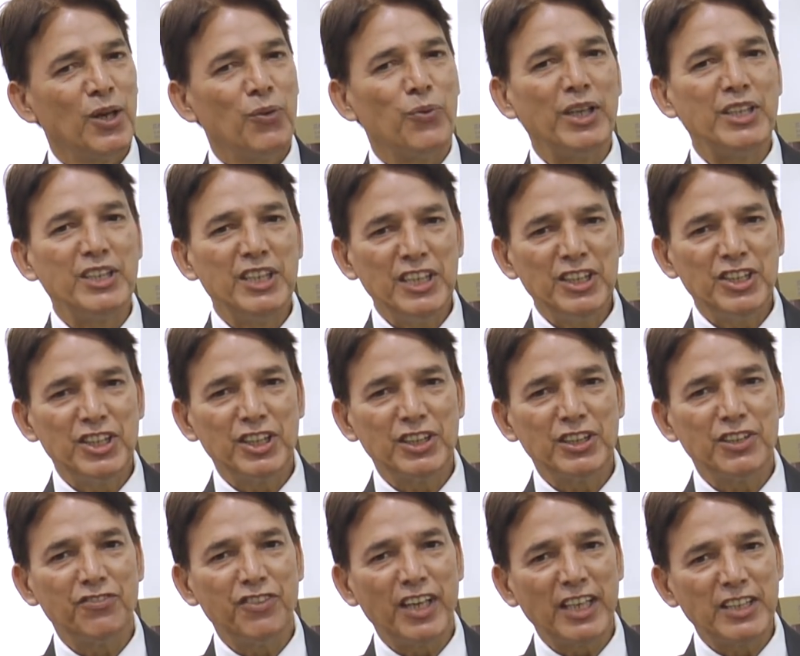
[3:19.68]
When
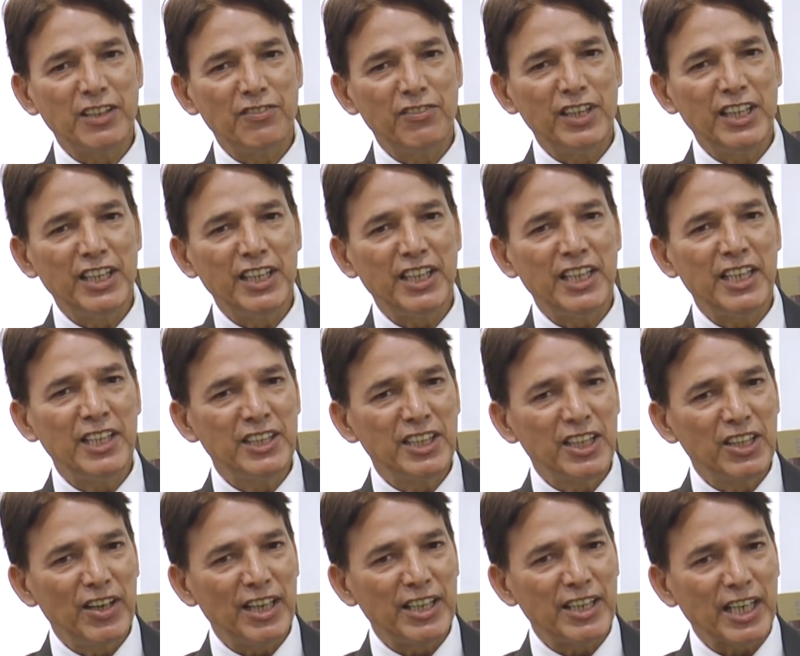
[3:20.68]
teachers effectively
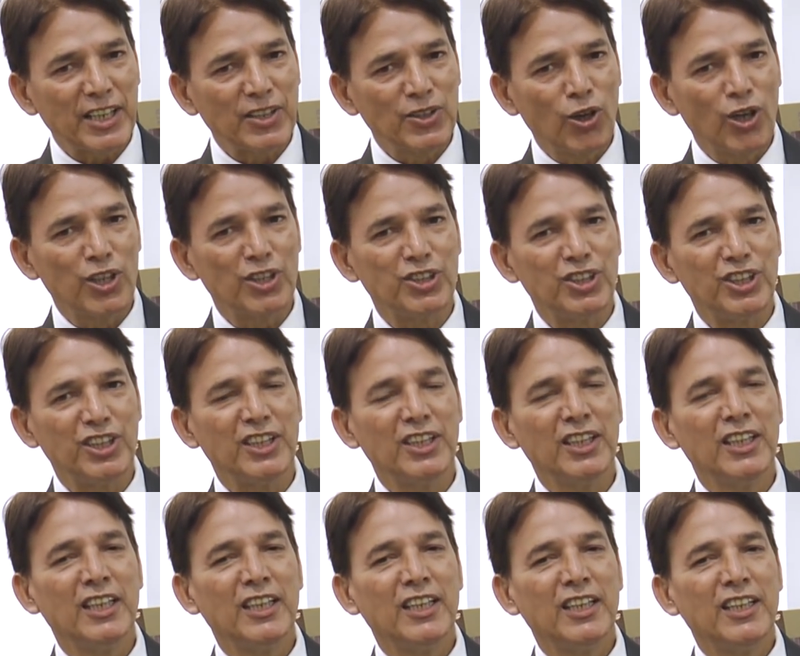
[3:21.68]
integrate
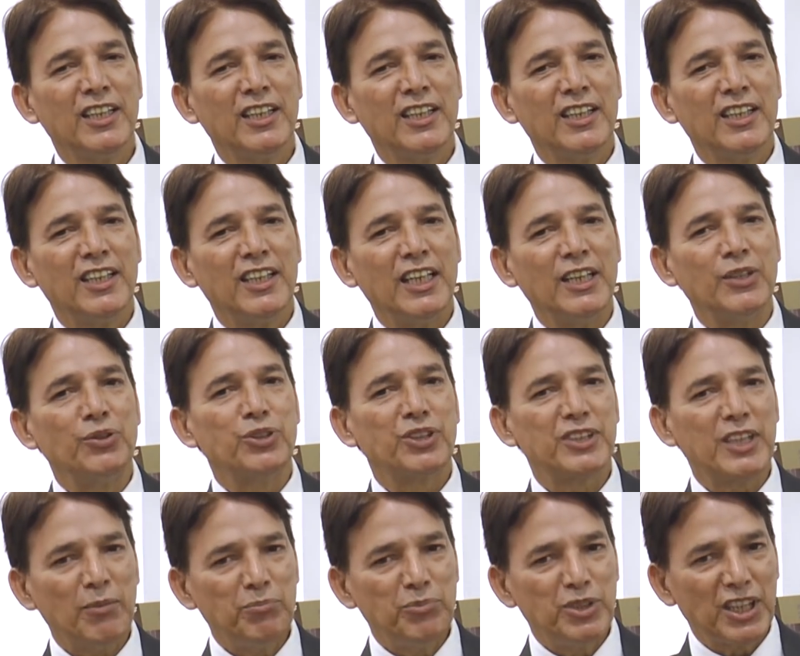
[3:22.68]
technology into
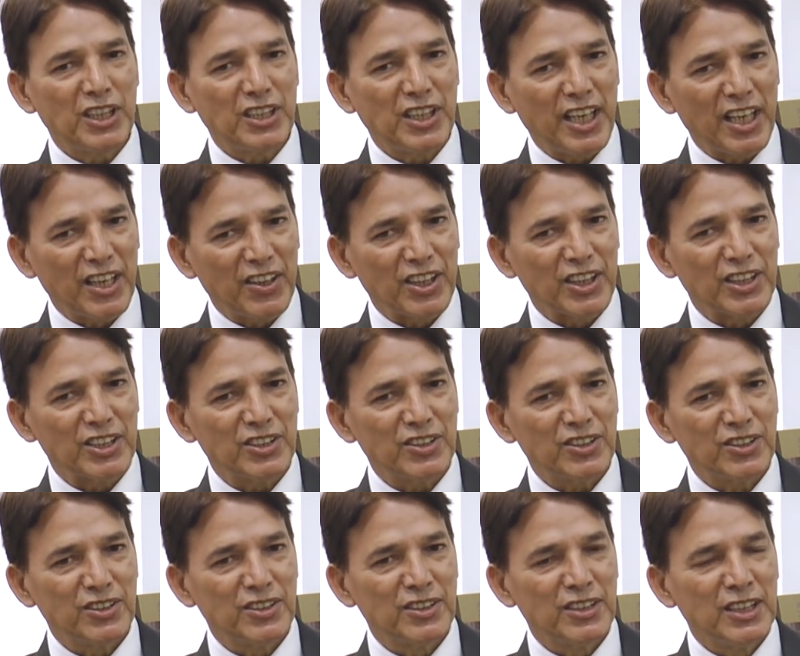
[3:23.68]
subject
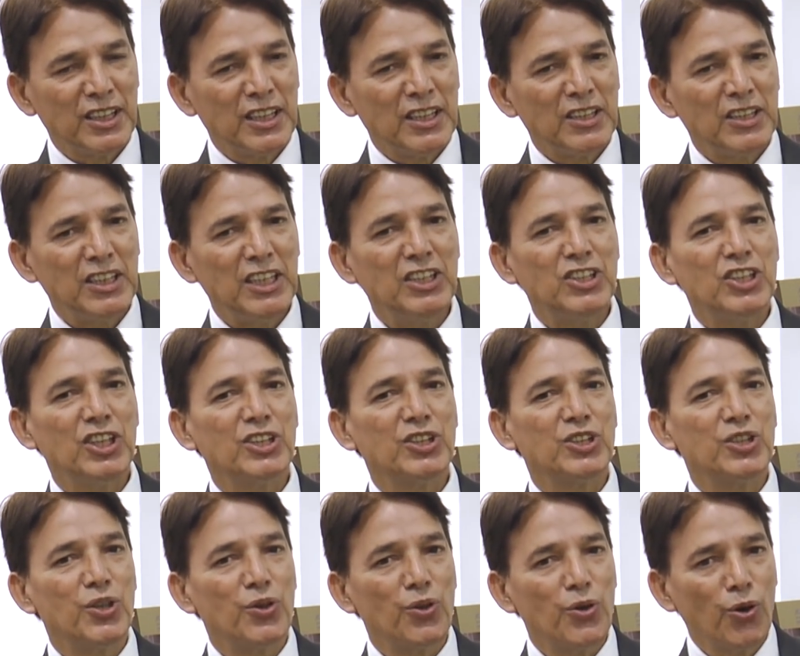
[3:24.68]
areas, teachers
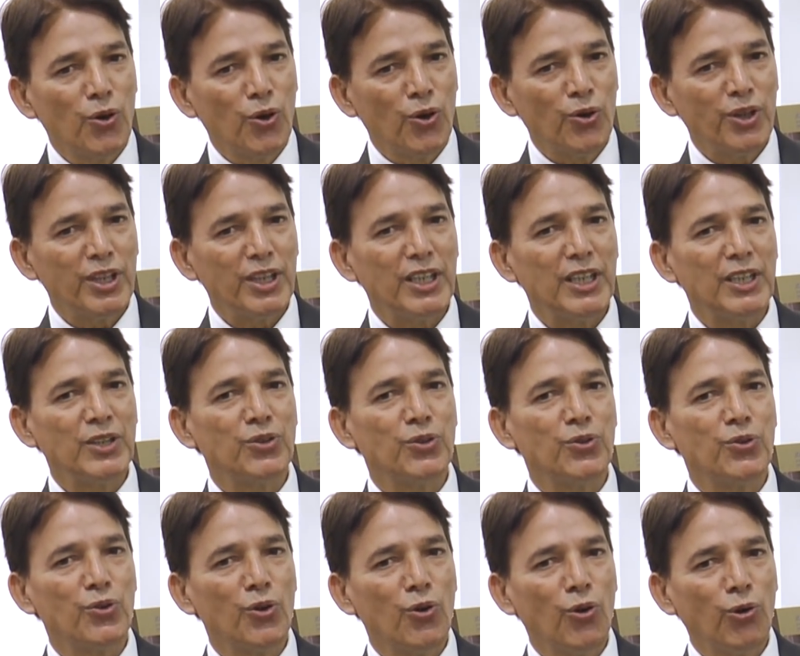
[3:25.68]
grow into
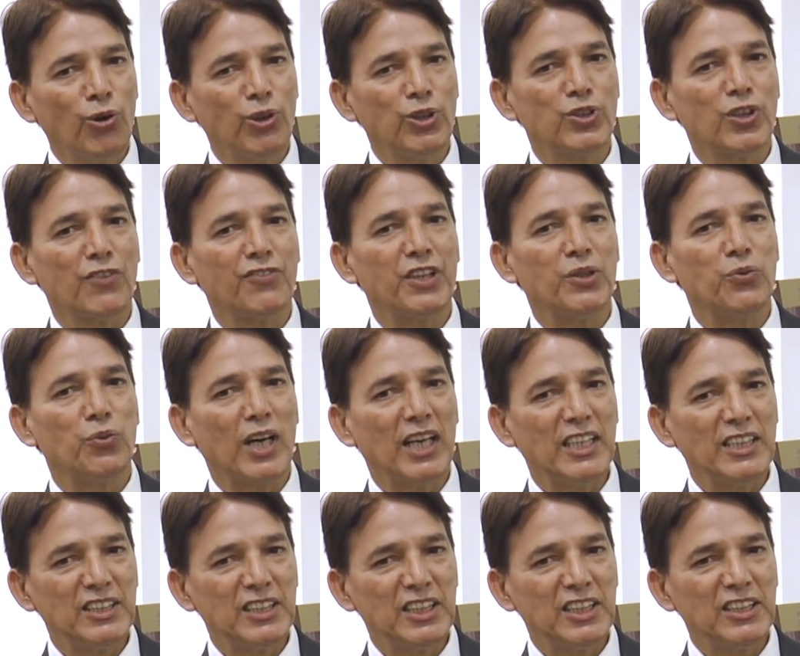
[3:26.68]
roles of
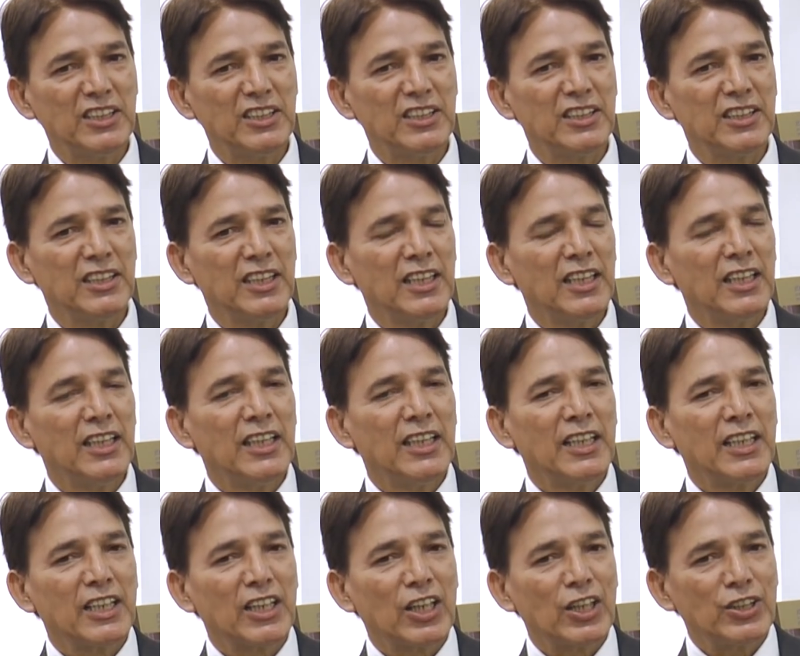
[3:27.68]
advisors,
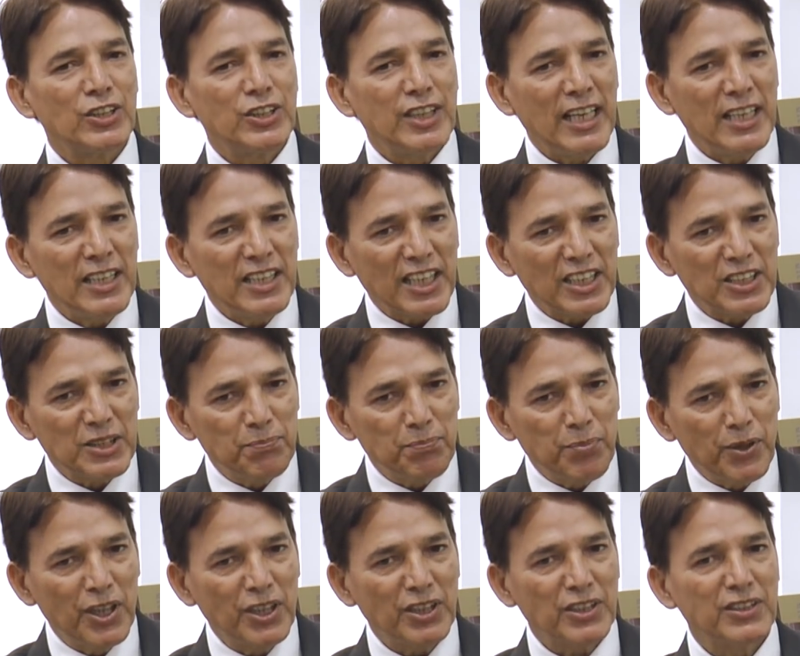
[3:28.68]
content
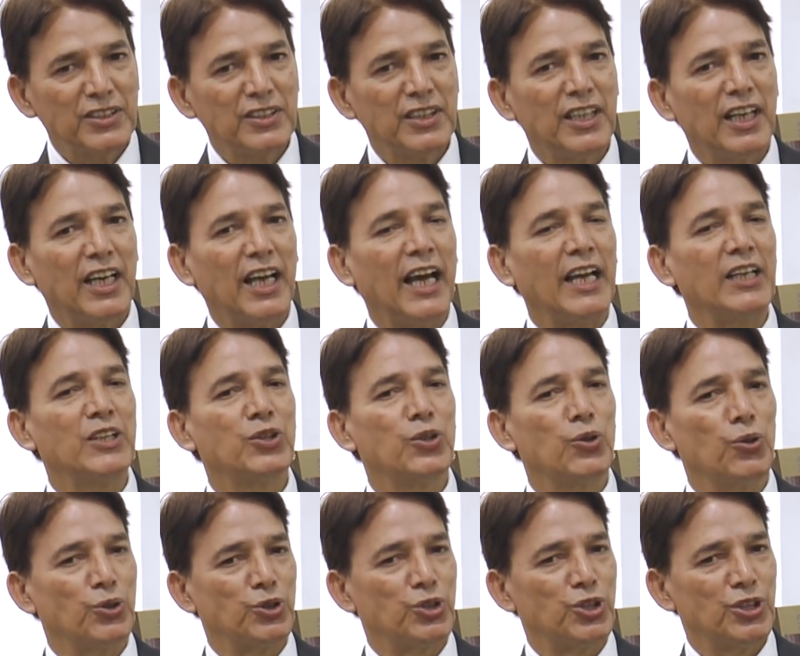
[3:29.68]
expert, and
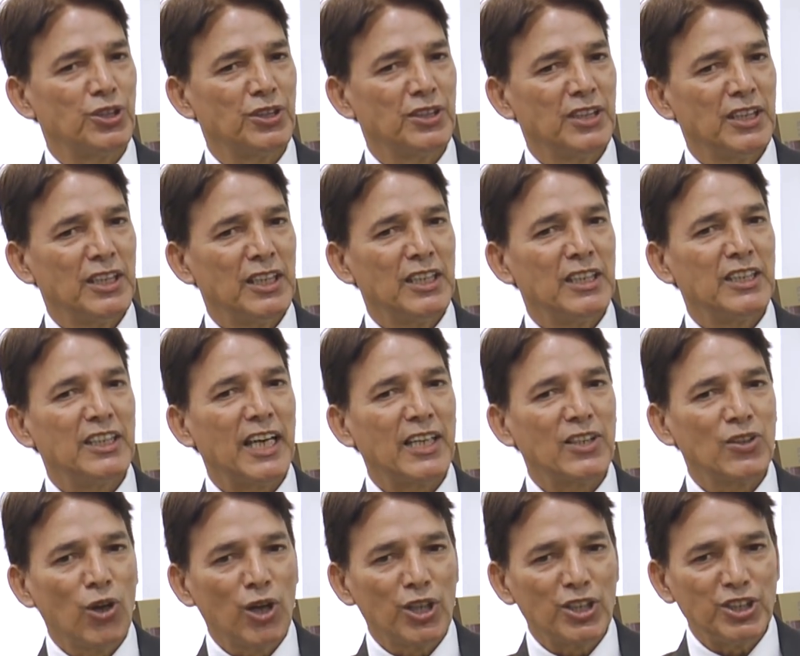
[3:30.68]
coach.
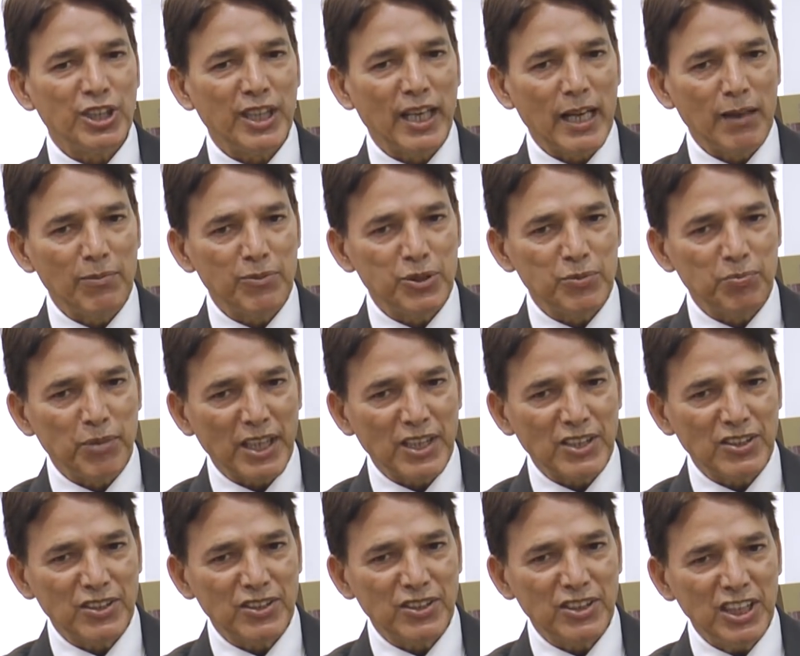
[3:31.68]
Technology helps
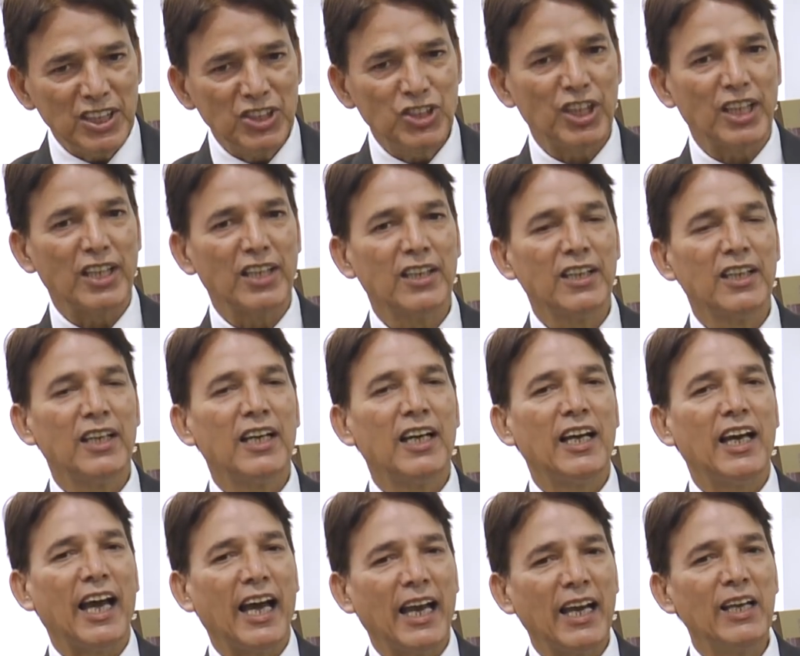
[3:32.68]
make teaching
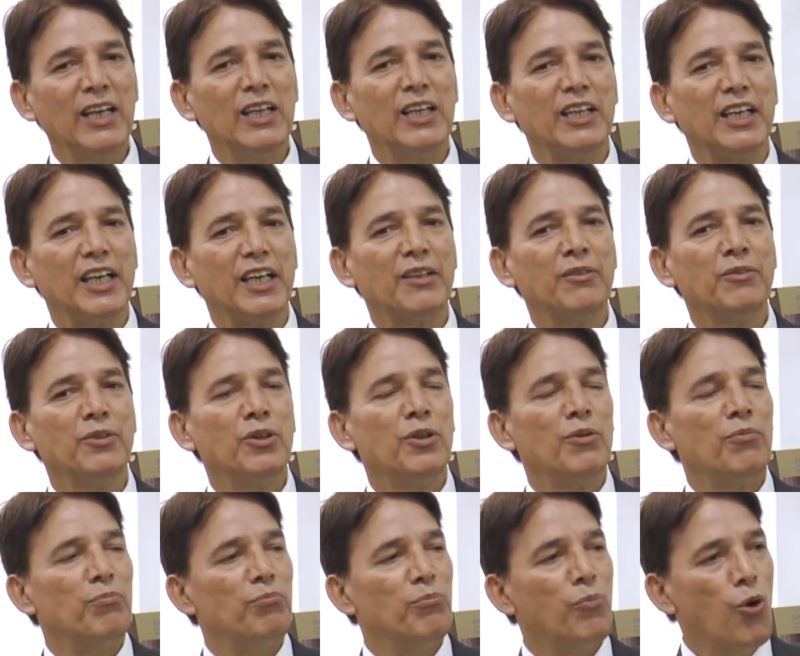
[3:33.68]
and learning
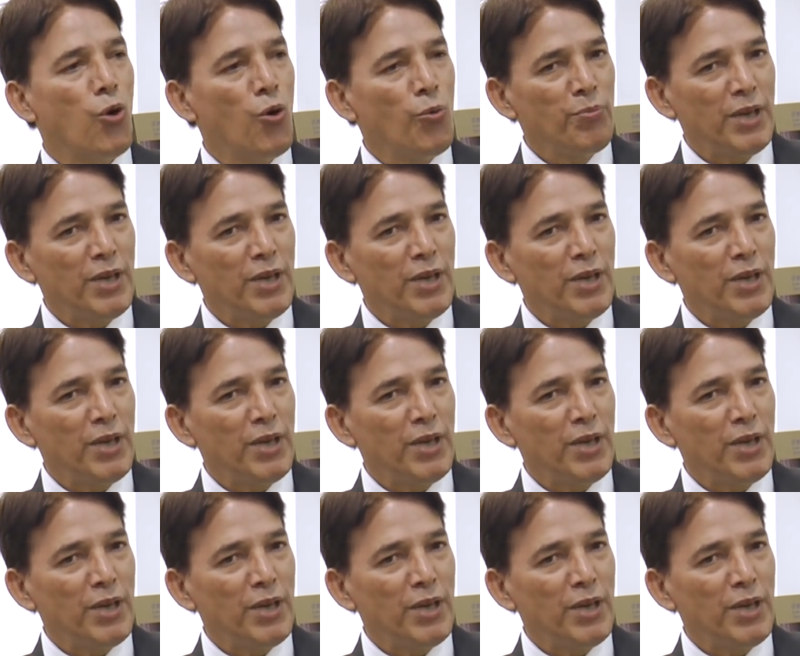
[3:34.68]
more